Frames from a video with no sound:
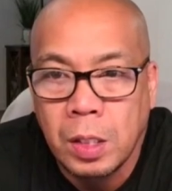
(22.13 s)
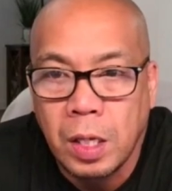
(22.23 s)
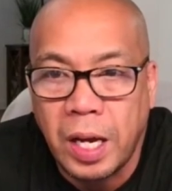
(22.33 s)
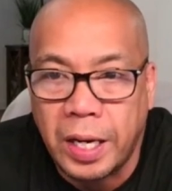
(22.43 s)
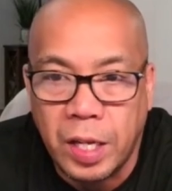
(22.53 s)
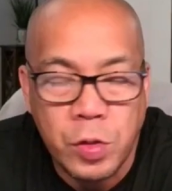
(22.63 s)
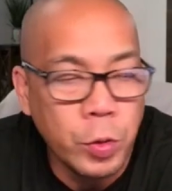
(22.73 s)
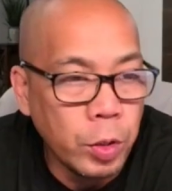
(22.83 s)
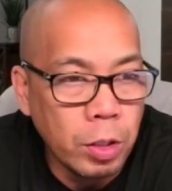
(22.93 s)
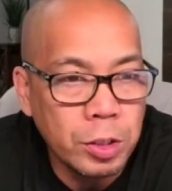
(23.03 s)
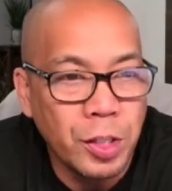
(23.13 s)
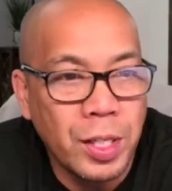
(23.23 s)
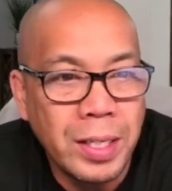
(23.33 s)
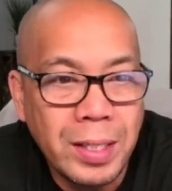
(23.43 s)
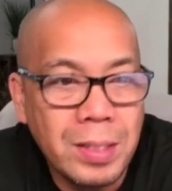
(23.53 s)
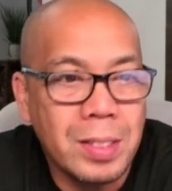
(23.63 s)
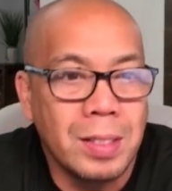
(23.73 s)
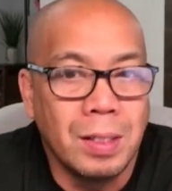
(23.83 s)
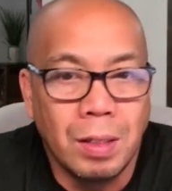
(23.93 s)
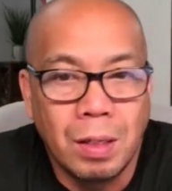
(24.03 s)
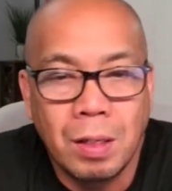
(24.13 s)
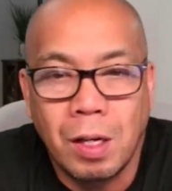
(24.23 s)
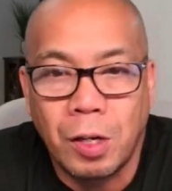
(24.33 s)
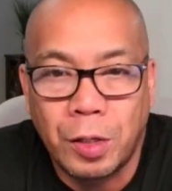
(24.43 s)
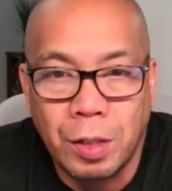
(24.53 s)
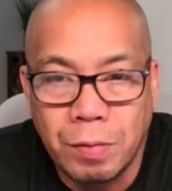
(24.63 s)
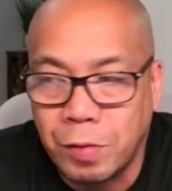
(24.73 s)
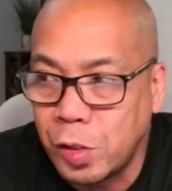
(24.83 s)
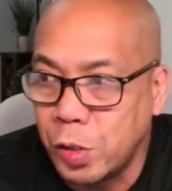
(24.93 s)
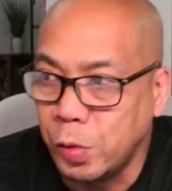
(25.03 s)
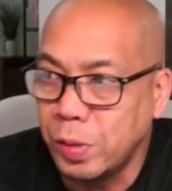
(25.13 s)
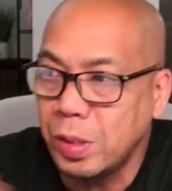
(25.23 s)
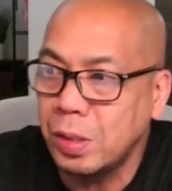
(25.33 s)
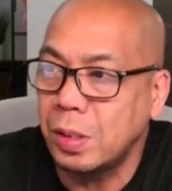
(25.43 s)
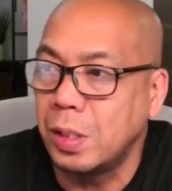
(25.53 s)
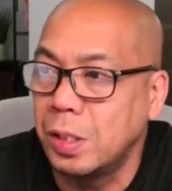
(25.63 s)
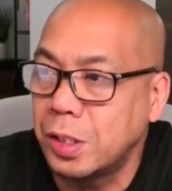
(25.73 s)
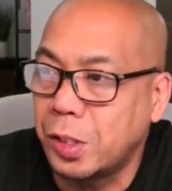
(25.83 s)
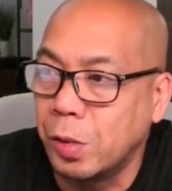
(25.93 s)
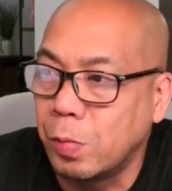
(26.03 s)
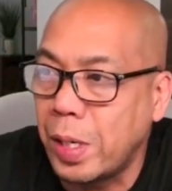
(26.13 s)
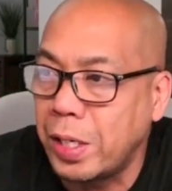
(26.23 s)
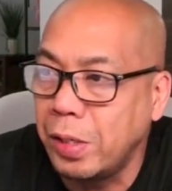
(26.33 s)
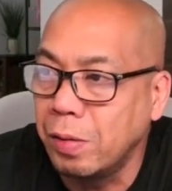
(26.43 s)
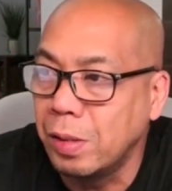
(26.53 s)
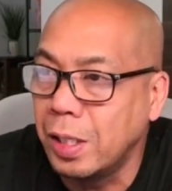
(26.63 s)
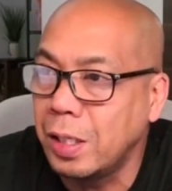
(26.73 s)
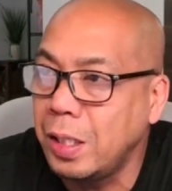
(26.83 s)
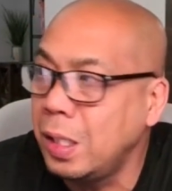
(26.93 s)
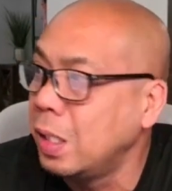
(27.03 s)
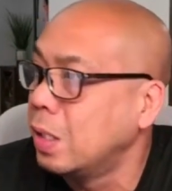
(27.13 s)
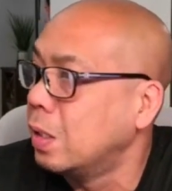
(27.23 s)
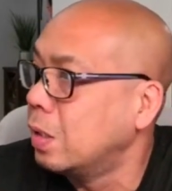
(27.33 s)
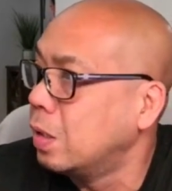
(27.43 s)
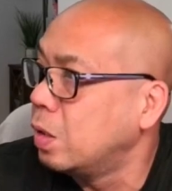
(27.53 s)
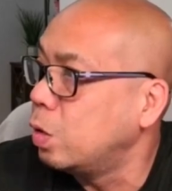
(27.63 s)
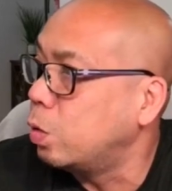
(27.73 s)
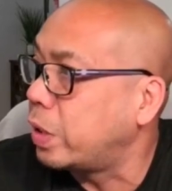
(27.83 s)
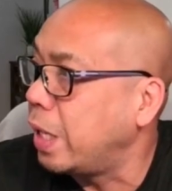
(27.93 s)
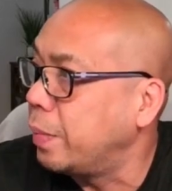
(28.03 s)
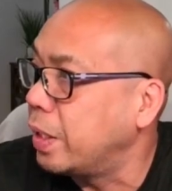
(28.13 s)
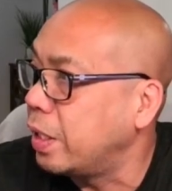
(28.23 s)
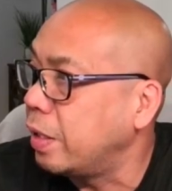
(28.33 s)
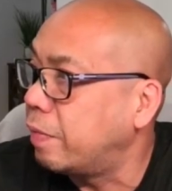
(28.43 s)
I got two girls in heat. Our girl Fortuna and this girl right here, Lily, who came in the heat